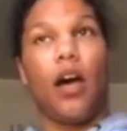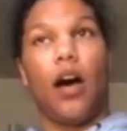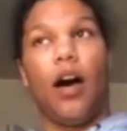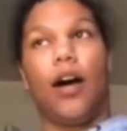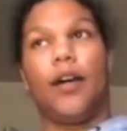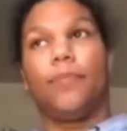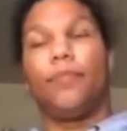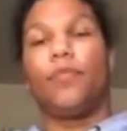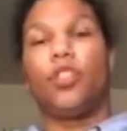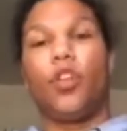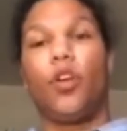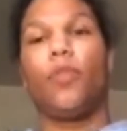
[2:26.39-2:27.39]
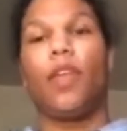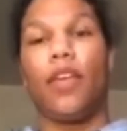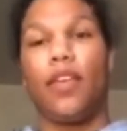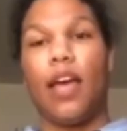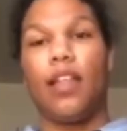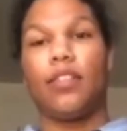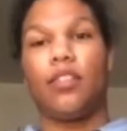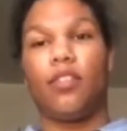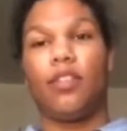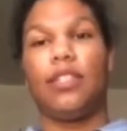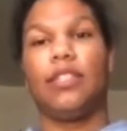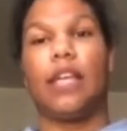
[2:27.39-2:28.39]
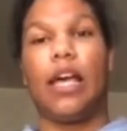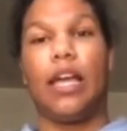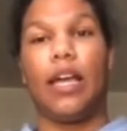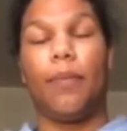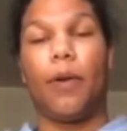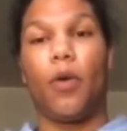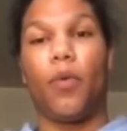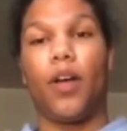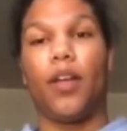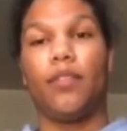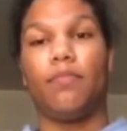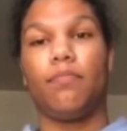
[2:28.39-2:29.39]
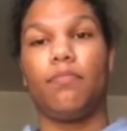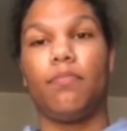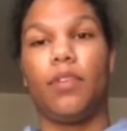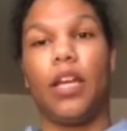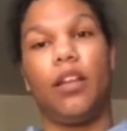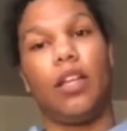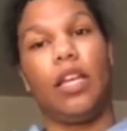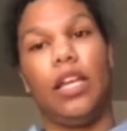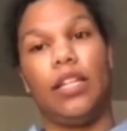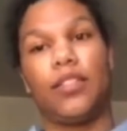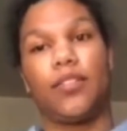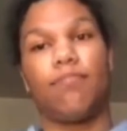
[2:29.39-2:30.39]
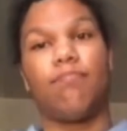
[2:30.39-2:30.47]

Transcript: That's a little insight about what Italy eats.